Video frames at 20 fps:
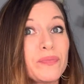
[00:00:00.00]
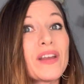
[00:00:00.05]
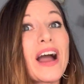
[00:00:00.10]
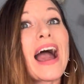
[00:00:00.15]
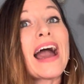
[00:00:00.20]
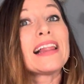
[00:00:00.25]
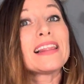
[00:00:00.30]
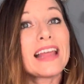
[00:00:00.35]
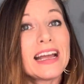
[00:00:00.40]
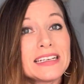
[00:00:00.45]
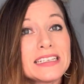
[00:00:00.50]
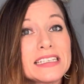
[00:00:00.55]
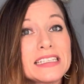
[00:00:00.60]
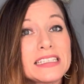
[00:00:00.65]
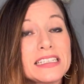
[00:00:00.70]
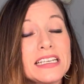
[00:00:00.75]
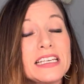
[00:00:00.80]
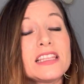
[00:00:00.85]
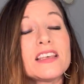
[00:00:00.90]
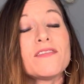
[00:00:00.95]
I like to
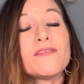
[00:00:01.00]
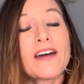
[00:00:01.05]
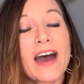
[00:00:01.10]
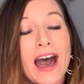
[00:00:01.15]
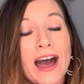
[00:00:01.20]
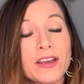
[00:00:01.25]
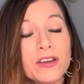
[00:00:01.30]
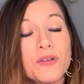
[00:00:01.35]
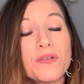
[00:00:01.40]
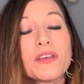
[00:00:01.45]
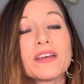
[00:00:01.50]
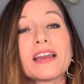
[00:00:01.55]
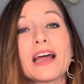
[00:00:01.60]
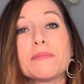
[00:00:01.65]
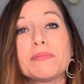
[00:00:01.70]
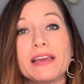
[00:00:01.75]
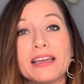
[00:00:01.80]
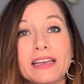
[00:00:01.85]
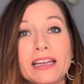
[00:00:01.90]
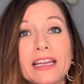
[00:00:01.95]
see the value that
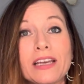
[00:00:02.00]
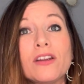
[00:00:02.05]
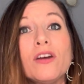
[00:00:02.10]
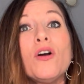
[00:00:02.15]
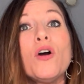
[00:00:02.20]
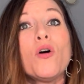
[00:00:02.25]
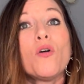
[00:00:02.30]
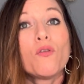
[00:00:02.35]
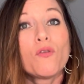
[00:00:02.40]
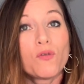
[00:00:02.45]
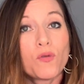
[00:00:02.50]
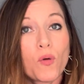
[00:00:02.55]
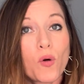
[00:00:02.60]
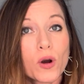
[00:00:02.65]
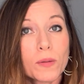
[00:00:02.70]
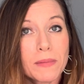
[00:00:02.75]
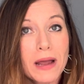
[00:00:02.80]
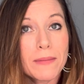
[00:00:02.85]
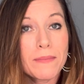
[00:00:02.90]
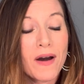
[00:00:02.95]
I'm getting
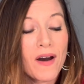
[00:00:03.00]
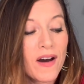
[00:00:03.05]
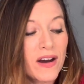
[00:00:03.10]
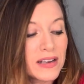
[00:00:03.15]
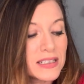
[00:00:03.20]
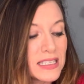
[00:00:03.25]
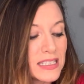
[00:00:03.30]
for my box,